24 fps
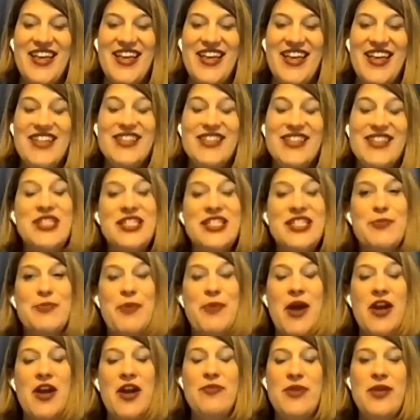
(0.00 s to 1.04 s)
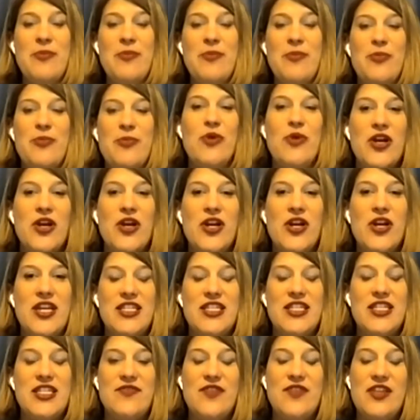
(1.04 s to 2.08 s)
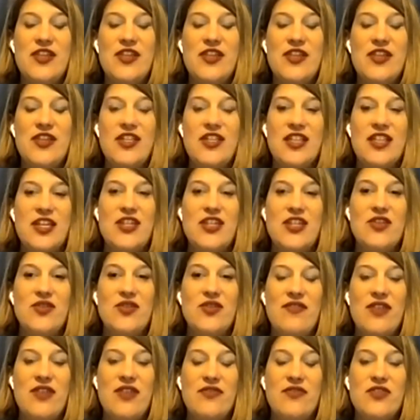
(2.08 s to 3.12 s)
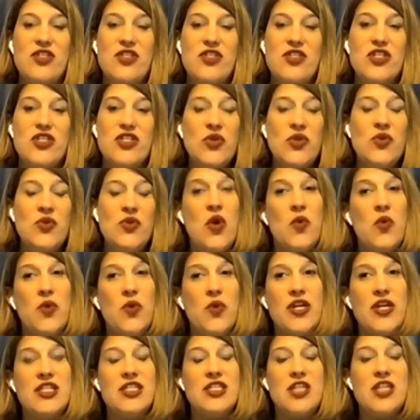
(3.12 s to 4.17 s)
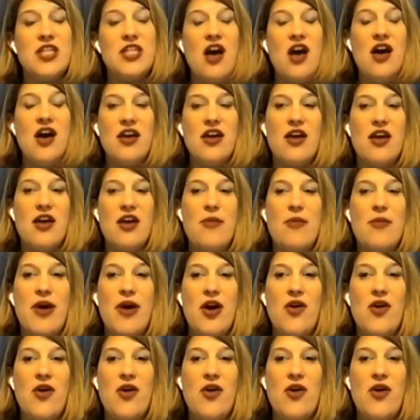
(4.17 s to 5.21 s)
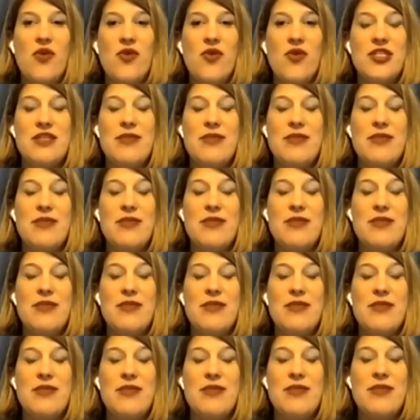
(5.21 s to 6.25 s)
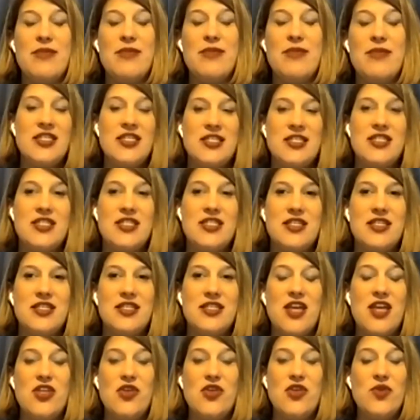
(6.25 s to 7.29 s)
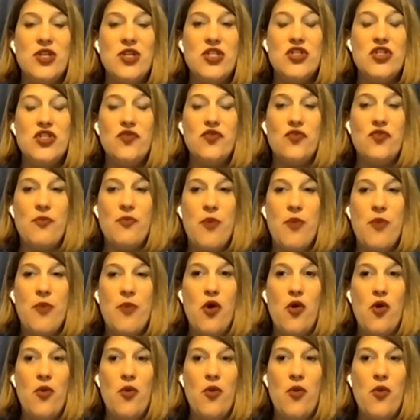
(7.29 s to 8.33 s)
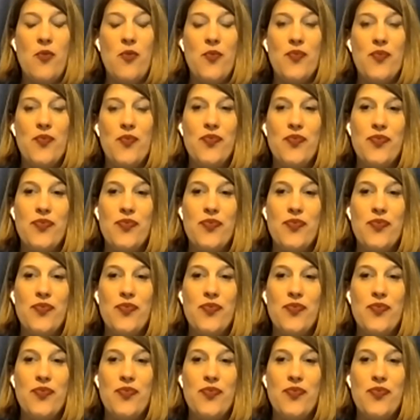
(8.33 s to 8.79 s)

So, since part of being bored is feeling like you don't have enough to do, we're going to talk about some ideas of things that you can do from home.